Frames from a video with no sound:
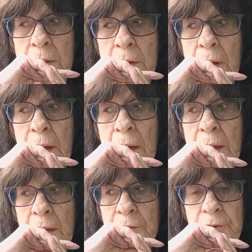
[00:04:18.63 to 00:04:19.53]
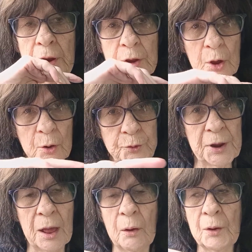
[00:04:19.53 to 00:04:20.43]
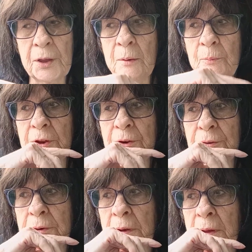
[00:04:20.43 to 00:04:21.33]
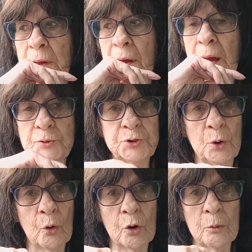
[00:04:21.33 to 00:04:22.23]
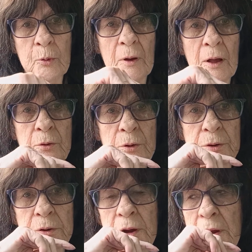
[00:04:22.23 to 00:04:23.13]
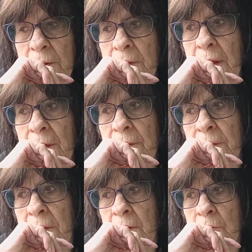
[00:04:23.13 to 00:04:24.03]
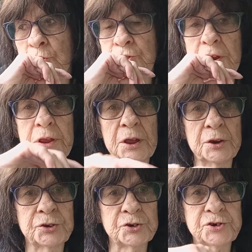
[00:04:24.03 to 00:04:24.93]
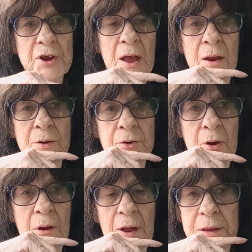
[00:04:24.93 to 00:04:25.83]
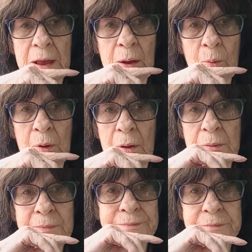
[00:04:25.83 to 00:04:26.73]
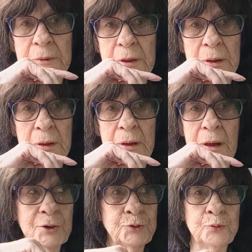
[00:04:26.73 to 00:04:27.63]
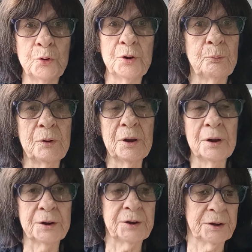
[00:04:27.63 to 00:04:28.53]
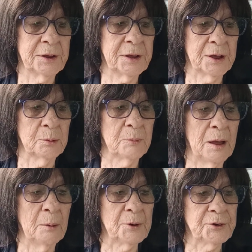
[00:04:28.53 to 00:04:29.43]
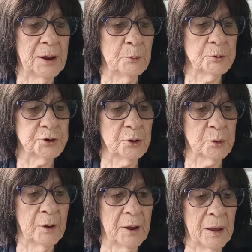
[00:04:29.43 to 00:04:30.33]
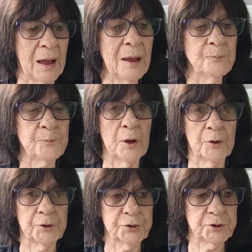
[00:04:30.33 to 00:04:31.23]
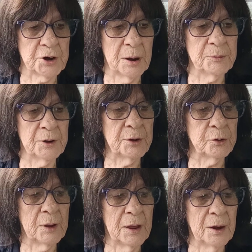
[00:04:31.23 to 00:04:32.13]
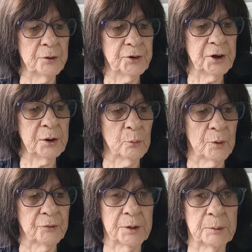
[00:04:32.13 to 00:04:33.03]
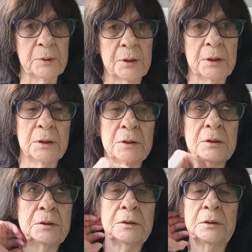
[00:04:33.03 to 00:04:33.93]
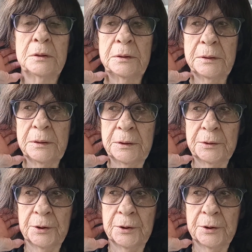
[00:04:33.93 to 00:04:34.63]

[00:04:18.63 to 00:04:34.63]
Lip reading: and go tell him that I was a horrible mother, and that she kicked us out and all like that. Well, I truly, really didn't kick him out, but that was the only way I felt at the time that I knew how to deal with him. And